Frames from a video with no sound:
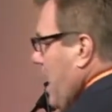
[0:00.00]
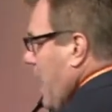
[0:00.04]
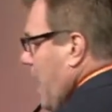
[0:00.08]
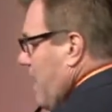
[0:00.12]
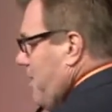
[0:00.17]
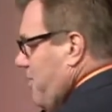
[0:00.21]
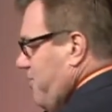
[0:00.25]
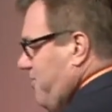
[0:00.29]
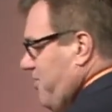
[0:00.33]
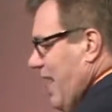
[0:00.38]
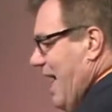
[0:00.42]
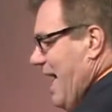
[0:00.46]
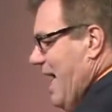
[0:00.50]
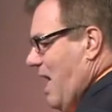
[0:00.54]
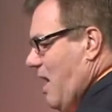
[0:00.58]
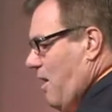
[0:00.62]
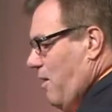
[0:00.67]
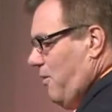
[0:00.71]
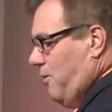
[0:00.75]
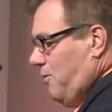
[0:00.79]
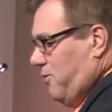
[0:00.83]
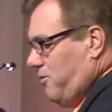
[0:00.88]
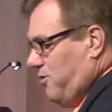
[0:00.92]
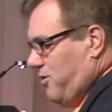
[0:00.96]
And the
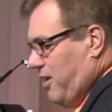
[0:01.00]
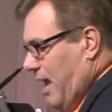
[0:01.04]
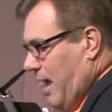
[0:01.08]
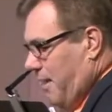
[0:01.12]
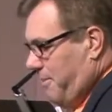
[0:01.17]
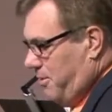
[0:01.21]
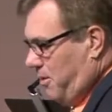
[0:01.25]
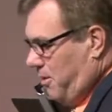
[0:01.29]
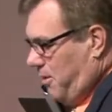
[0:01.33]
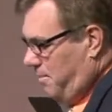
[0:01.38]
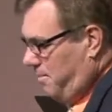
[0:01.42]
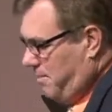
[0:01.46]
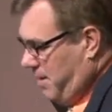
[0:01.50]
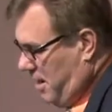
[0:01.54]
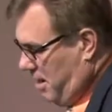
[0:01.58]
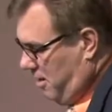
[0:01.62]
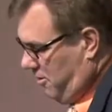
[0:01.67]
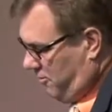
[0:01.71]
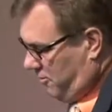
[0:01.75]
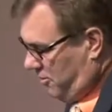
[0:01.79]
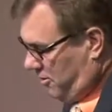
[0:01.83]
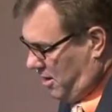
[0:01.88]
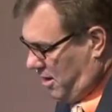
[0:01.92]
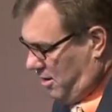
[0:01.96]
child Samuel
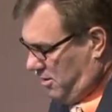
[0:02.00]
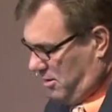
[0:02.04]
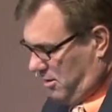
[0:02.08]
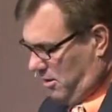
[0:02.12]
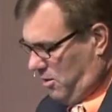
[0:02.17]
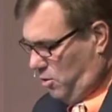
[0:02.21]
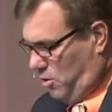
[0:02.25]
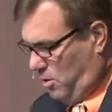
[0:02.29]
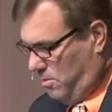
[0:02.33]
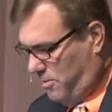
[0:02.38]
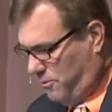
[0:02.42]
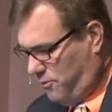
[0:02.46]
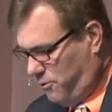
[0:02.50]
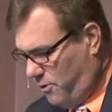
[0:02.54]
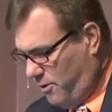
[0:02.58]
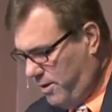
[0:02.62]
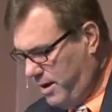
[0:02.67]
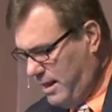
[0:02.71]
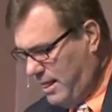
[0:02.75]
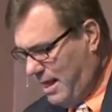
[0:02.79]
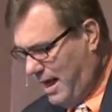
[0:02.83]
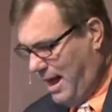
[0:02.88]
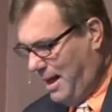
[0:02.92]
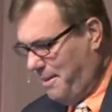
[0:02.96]
ministered unto the Lord before
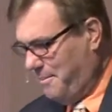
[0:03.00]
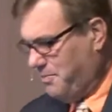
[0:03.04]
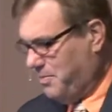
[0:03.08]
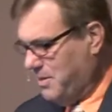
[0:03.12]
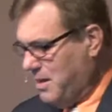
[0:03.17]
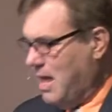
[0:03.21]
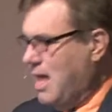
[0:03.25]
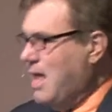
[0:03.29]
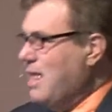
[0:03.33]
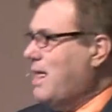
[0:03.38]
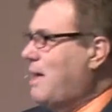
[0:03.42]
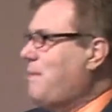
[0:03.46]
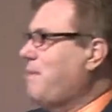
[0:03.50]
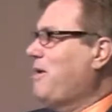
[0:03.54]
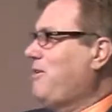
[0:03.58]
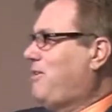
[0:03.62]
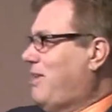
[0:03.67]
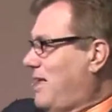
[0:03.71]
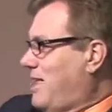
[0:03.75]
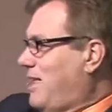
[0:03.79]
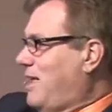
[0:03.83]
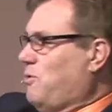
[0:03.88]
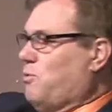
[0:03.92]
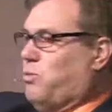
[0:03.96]
Eli. That means
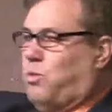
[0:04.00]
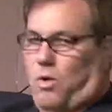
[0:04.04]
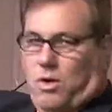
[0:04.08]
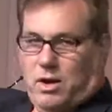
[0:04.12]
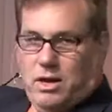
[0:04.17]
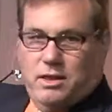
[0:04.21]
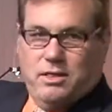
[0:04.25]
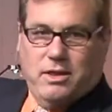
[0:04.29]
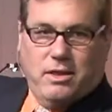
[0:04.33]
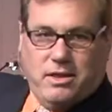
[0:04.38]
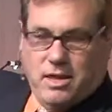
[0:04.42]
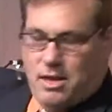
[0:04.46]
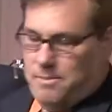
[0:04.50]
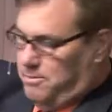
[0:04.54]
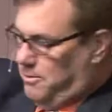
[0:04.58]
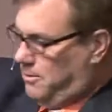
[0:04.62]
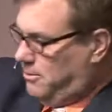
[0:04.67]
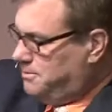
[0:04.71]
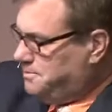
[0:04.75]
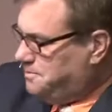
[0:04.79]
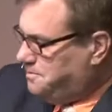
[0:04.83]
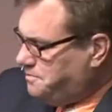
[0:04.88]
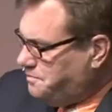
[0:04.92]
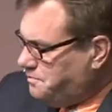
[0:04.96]
he did work in the temple.
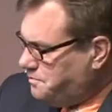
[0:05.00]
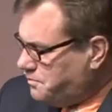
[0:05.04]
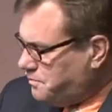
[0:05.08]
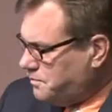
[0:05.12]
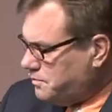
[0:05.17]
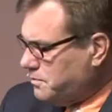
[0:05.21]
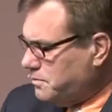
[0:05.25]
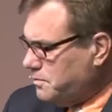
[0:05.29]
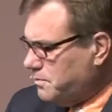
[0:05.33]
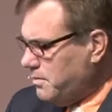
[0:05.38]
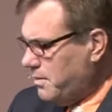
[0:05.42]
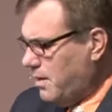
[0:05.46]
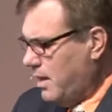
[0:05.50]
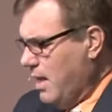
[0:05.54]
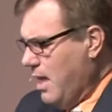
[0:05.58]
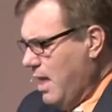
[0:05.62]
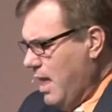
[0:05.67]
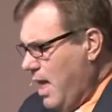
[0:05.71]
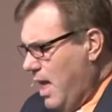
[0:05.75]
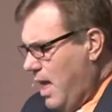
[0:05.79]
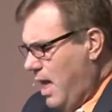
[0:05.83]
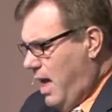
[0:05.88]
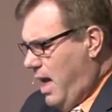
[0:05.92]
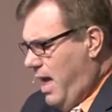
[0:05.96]

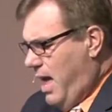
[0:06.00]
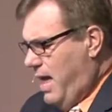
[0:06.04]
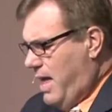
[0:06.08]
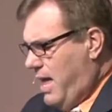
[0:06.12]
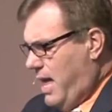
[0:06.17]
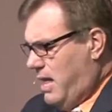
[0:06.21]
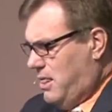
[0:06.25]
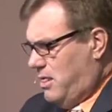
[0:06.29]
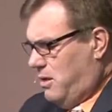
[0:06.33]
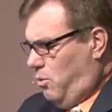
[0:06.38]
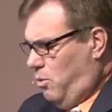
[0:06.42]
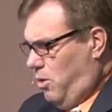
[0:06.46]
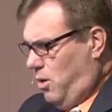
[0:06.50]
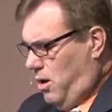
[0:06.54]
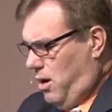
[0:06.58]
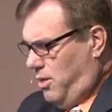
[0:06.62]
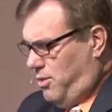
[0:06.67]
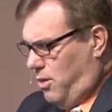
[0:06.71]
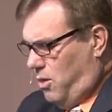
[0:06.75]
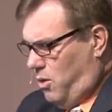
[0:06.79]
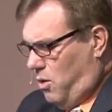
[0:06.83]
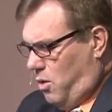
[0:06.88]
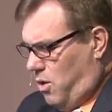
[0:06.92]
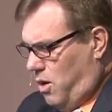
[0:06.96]
And, and the word of
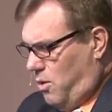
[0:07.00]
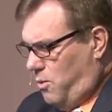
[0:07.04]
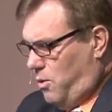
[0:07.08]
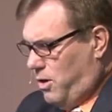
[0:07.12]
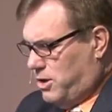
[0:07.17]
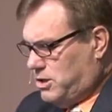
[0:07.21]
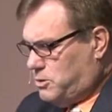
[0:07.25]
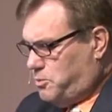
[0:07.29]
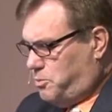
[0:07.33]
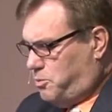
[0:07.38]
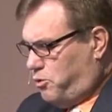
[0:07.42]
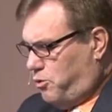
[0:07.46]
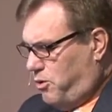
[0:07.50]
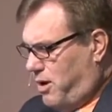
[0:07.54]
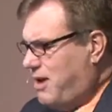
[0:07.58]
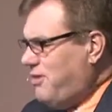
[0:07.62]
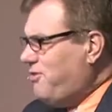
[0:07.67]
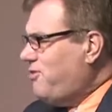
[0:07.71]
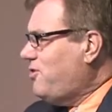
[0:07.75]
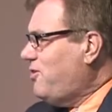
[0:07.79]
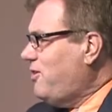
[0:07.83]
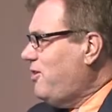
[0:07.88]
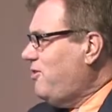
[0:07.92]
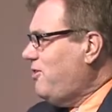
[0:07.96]
the Lord was
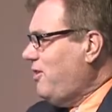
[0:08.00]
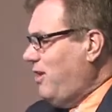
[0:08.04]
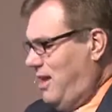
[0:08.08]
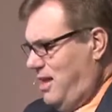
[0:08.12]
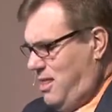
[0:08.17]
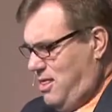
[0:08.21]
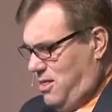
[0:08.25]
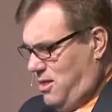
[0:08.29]
precious in